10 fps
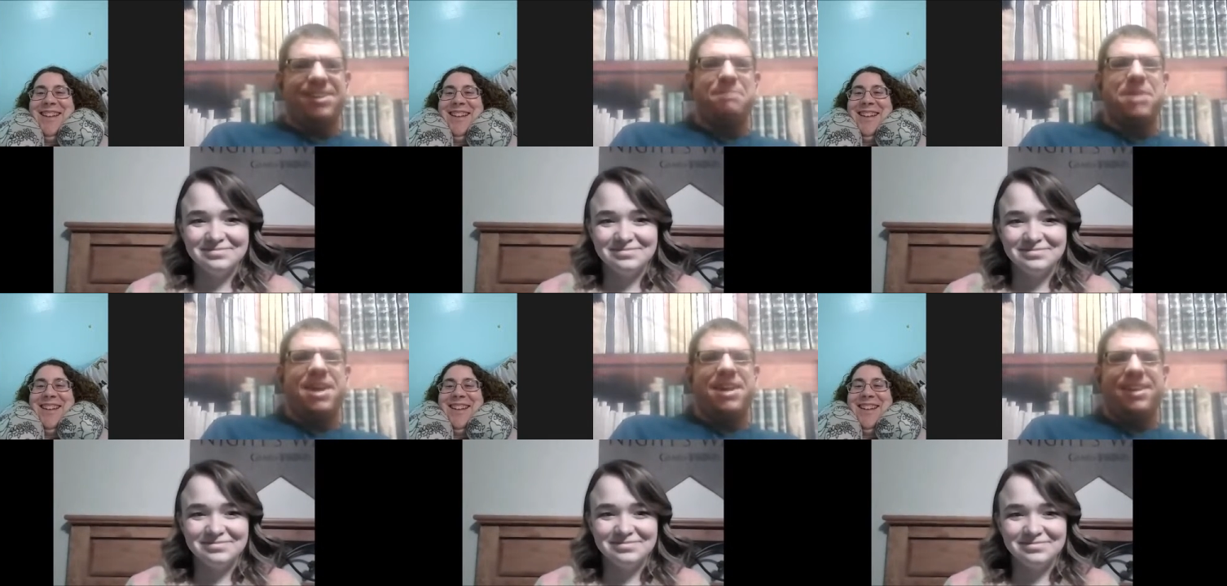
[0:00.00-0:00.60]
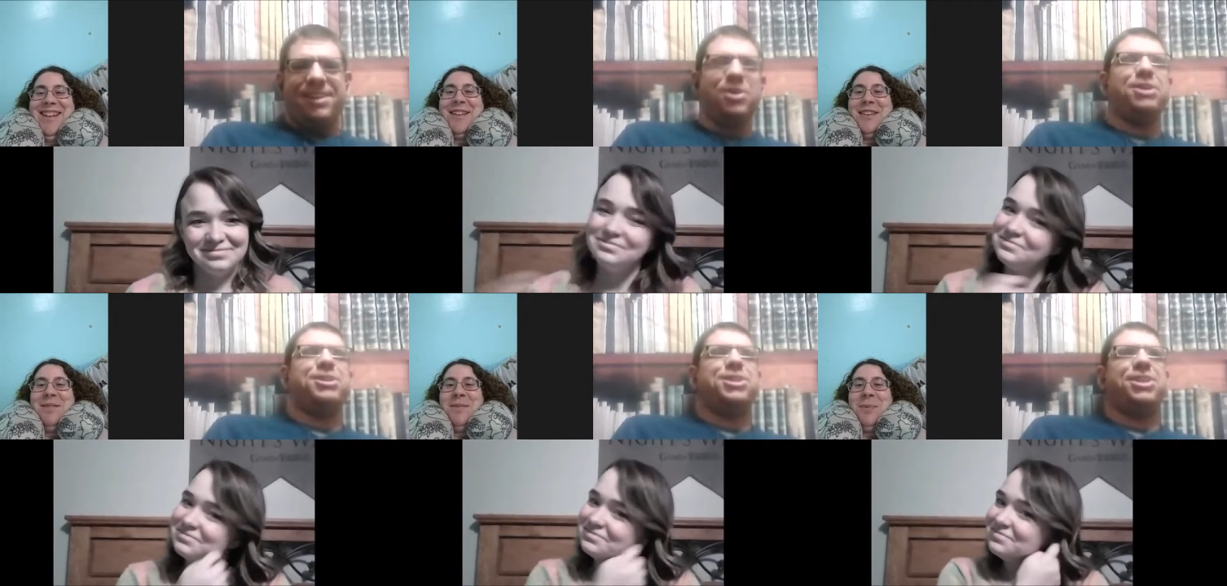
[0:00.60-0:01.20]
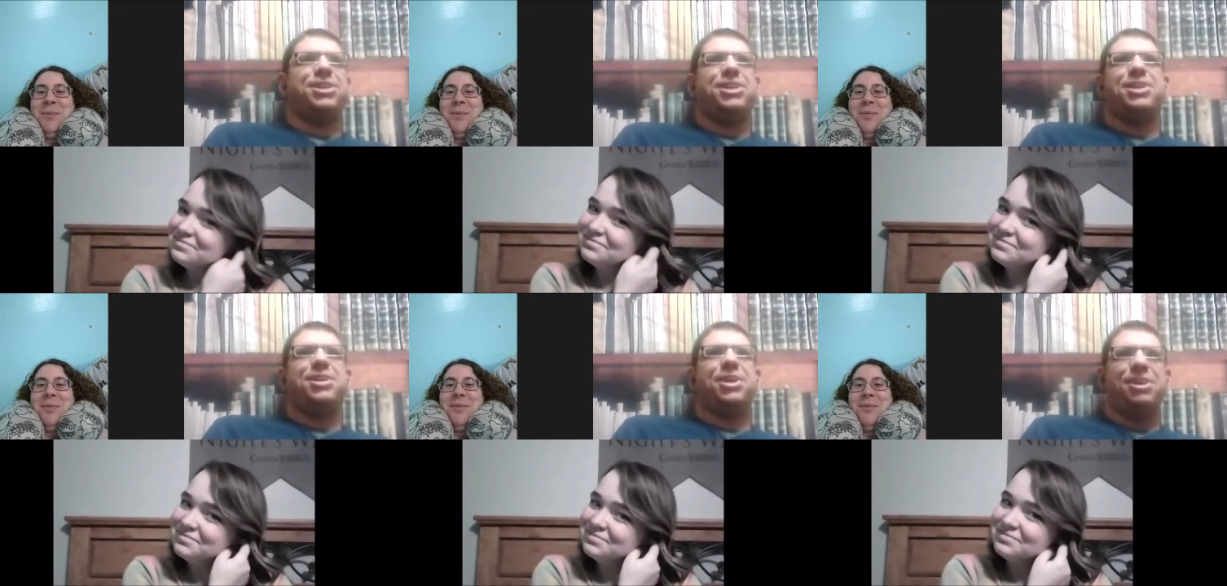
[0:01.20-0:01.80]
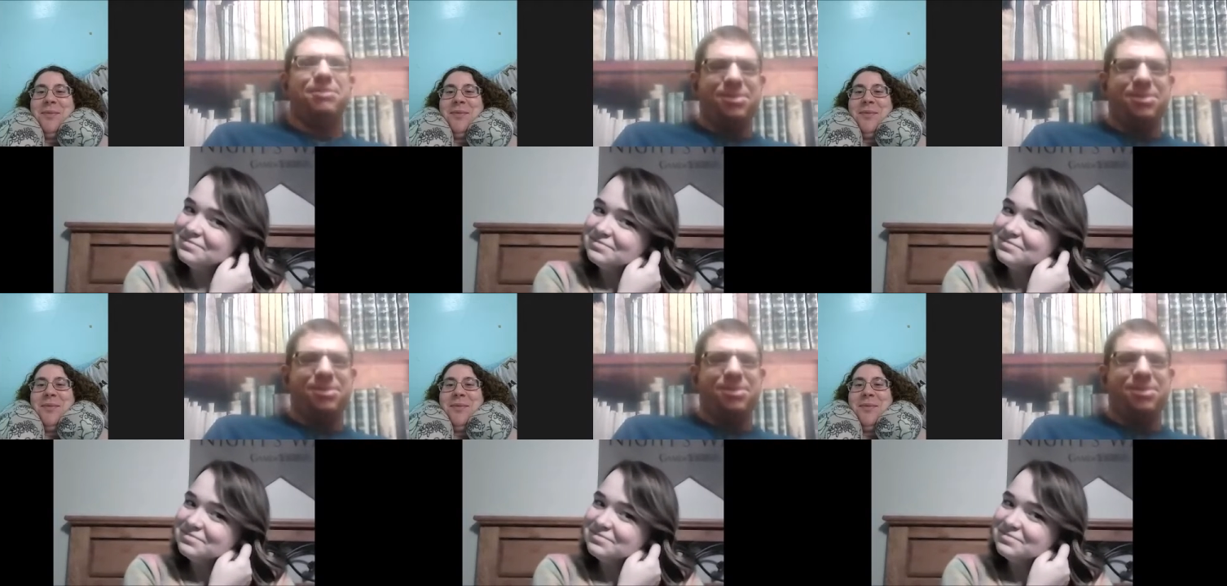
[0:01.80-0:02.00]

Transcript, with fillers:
Speaker 1: and debate literature in all of